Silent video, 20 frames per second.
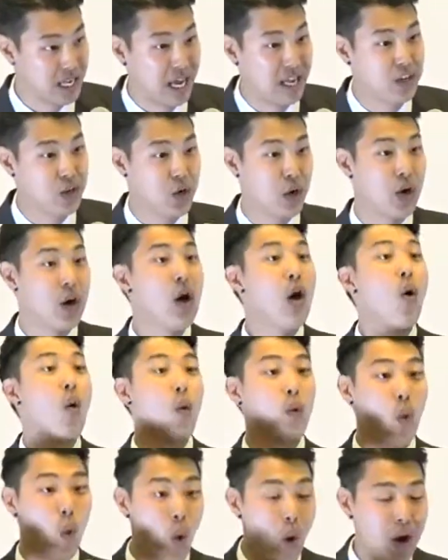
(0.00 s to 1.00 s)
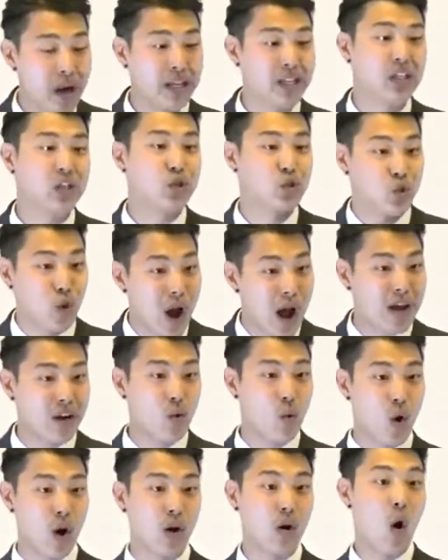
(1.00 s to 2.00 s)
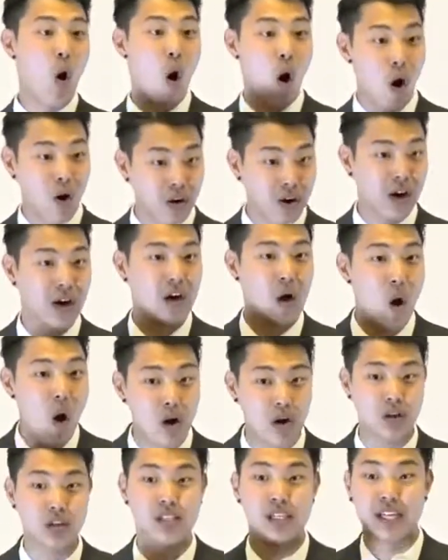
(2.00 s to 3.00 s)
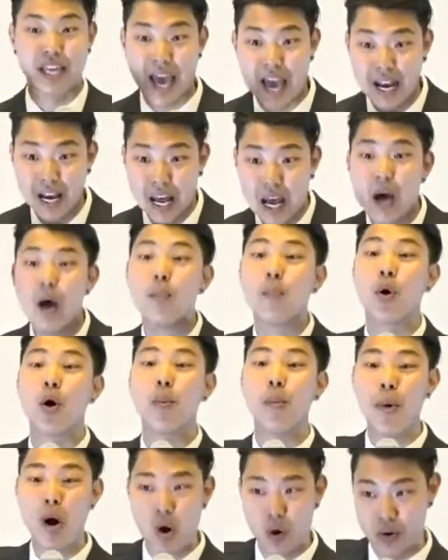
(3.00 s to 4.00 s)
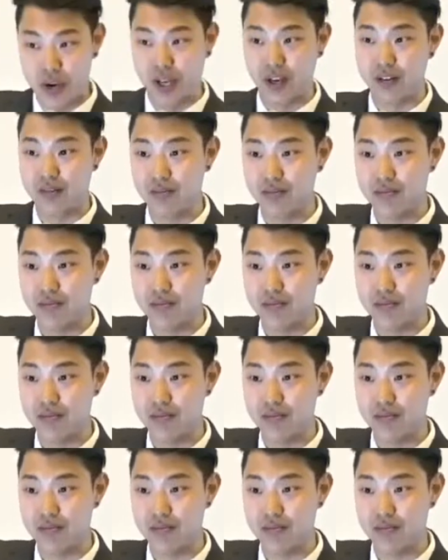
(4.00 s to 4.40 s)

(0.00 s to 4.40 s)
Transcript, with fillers: and you're going to try to work harder and harder to get promoted.